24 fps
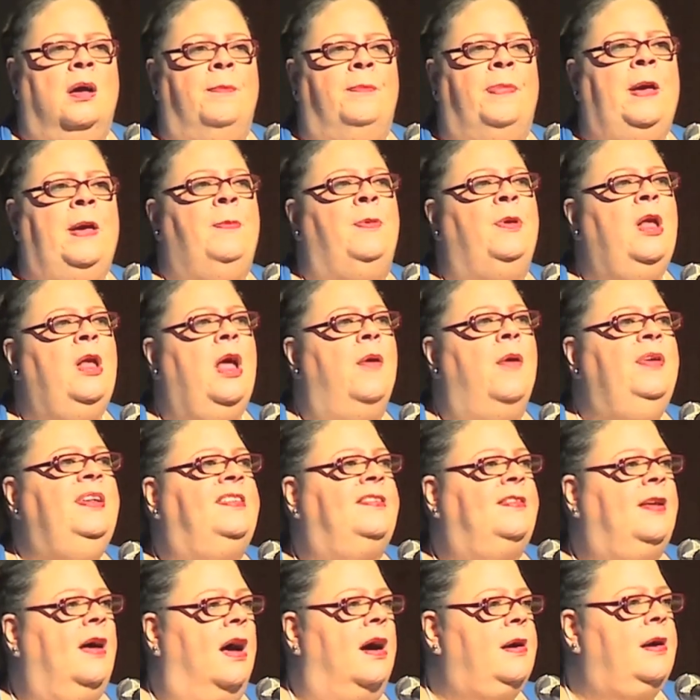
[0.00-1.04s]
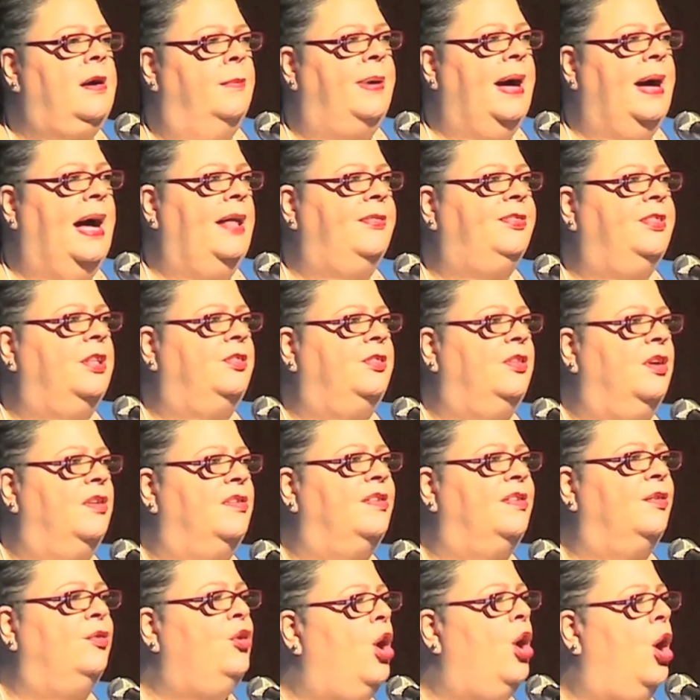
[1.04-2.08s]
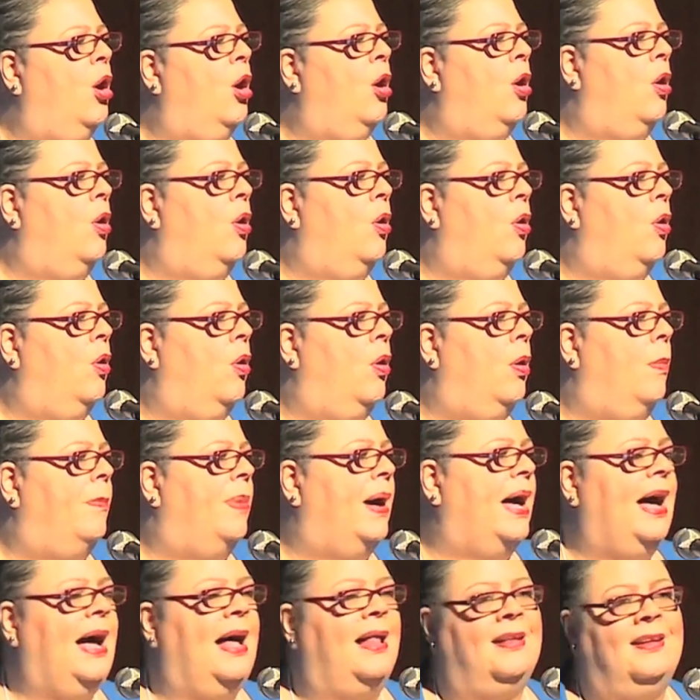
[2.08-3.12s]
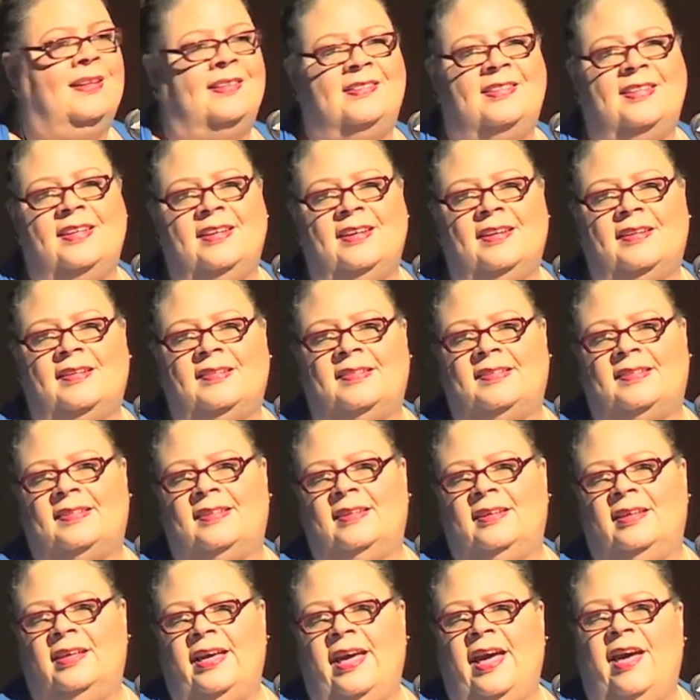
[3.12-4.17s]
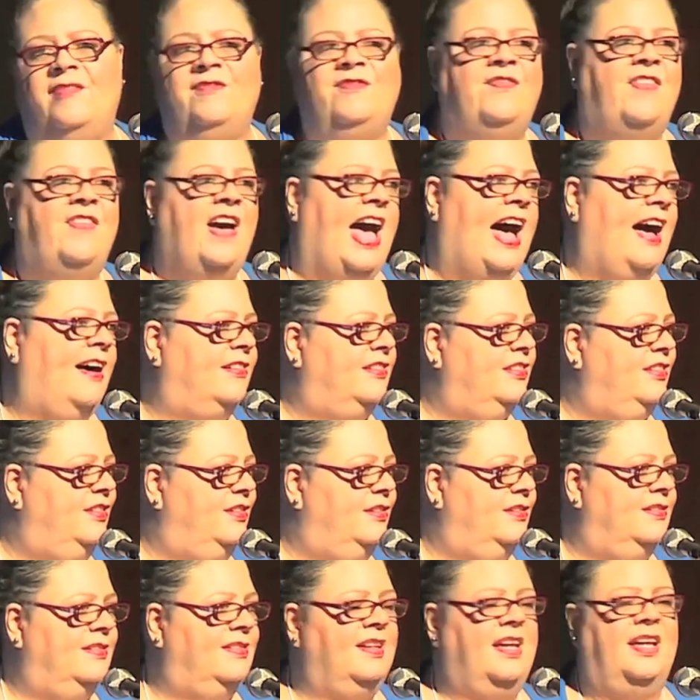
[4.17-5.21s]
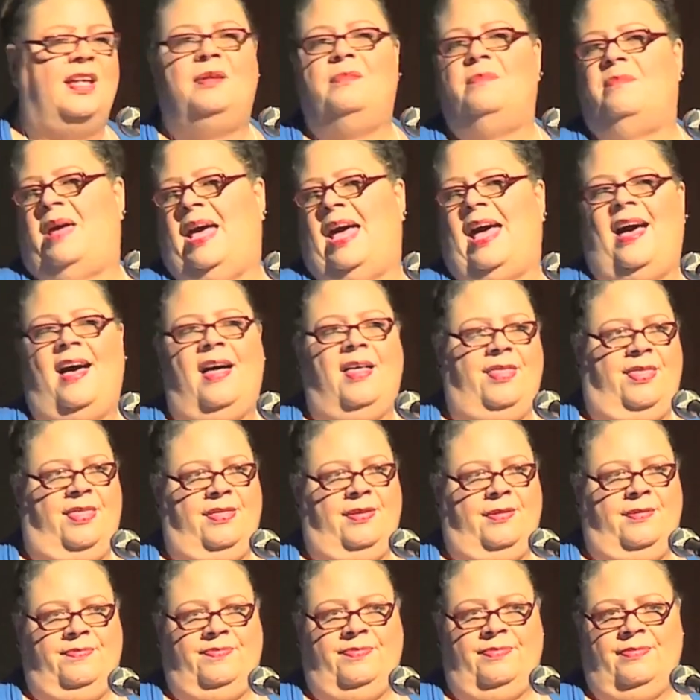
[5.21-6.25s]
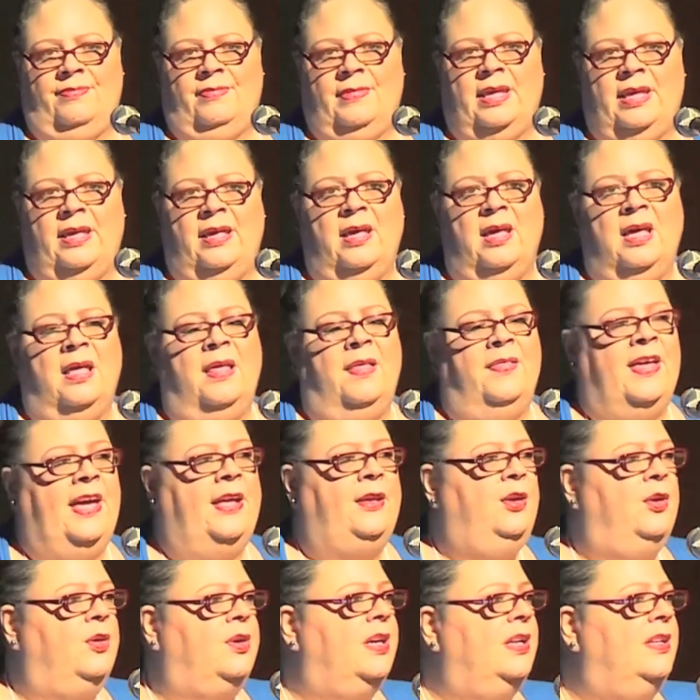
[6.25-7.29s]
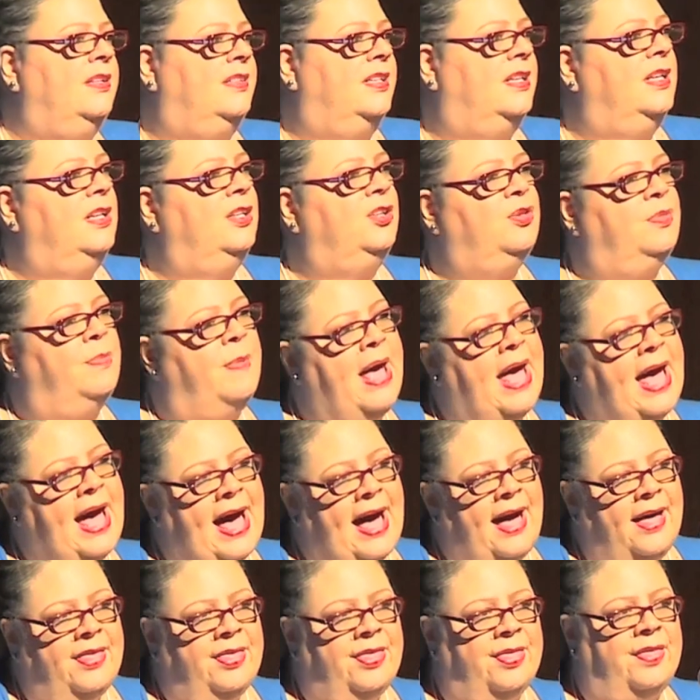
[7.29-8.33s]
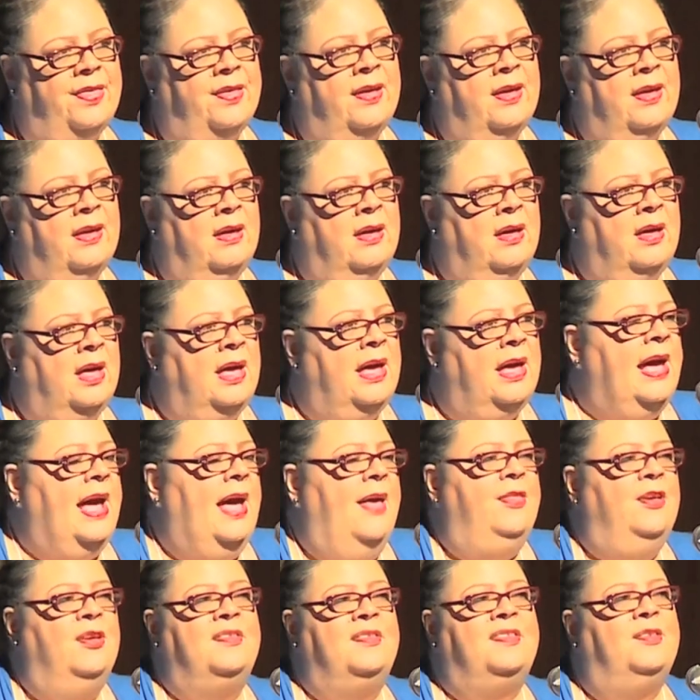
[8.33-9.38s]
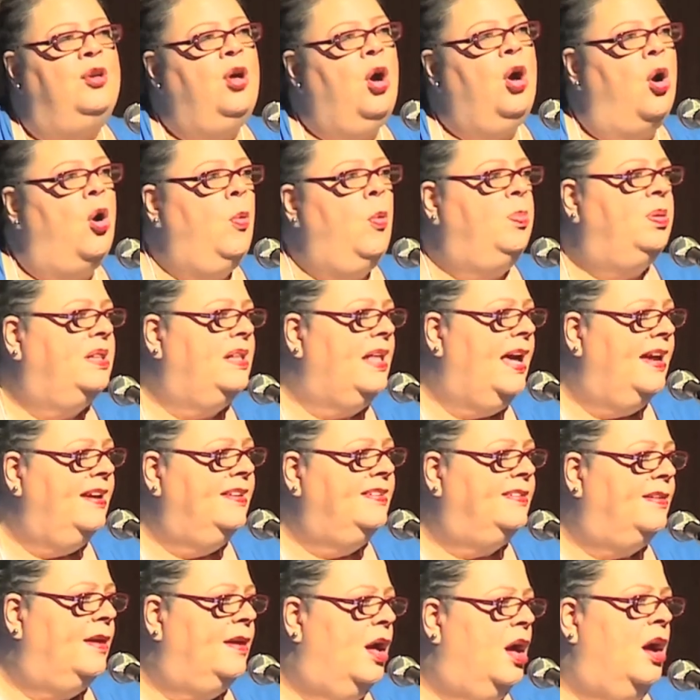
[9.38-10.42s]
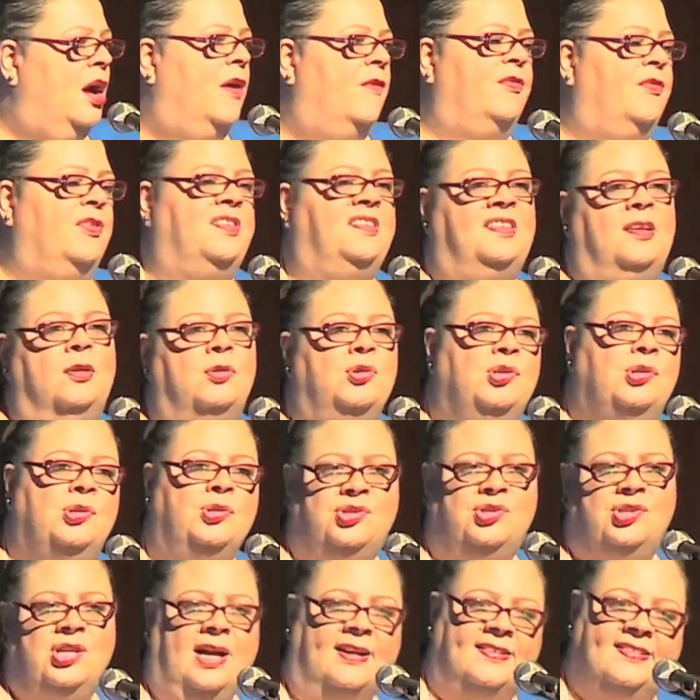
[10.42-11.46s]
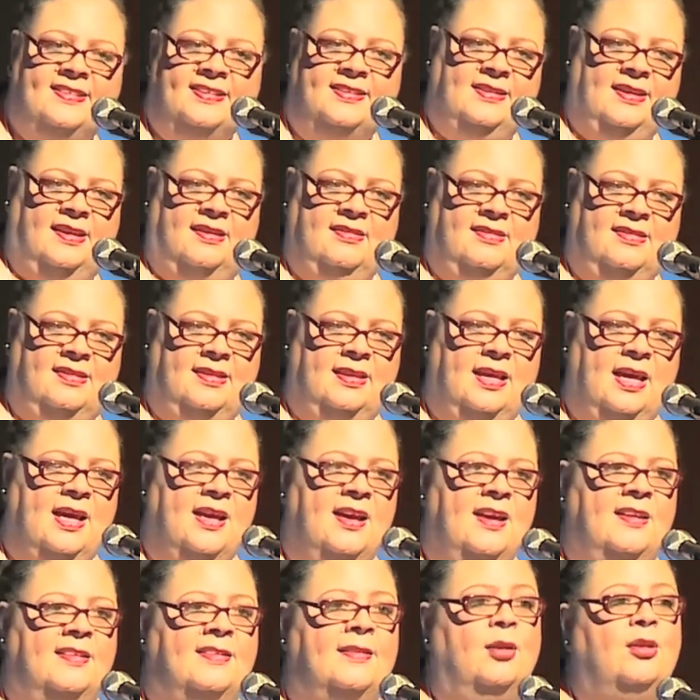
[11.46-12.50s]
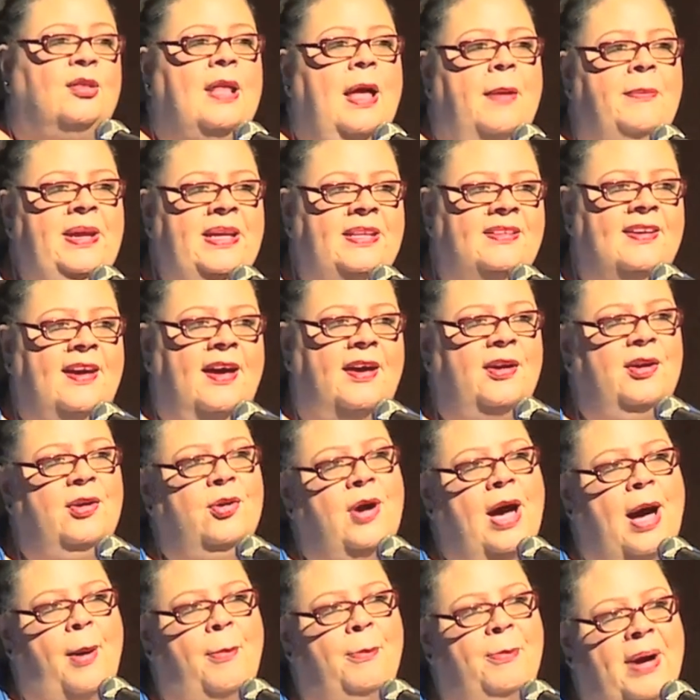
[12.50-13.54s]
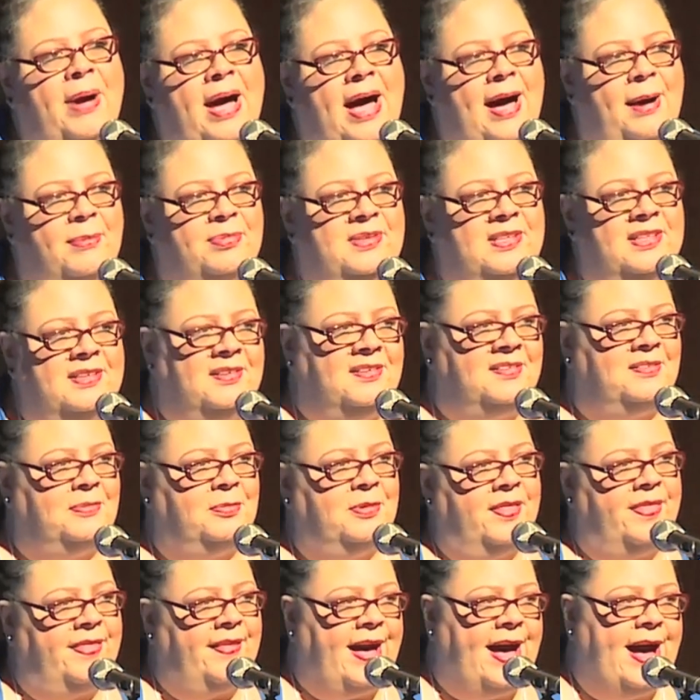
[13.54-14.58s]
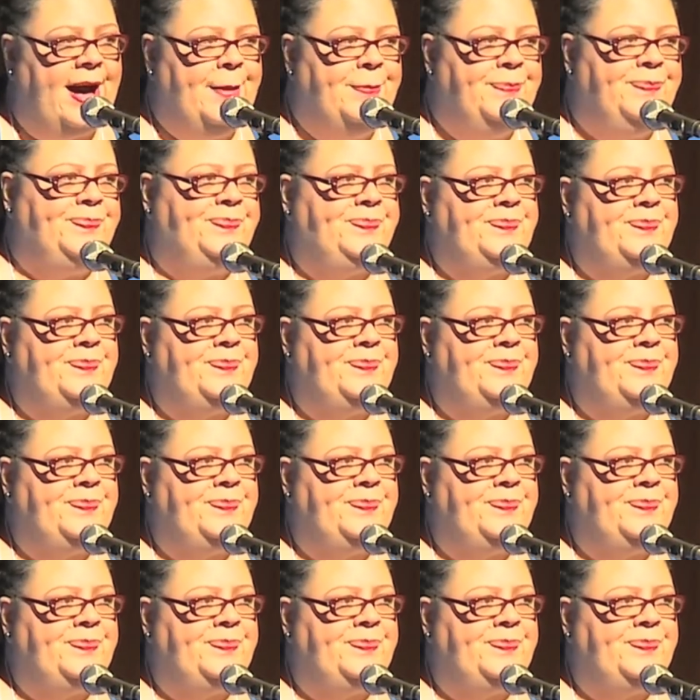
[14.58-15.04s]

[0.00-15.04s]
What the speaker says: People always talk about that there's no politics and values in math. That you can teach math and there's no place for social justice. So let me tell you how Bob deals with that.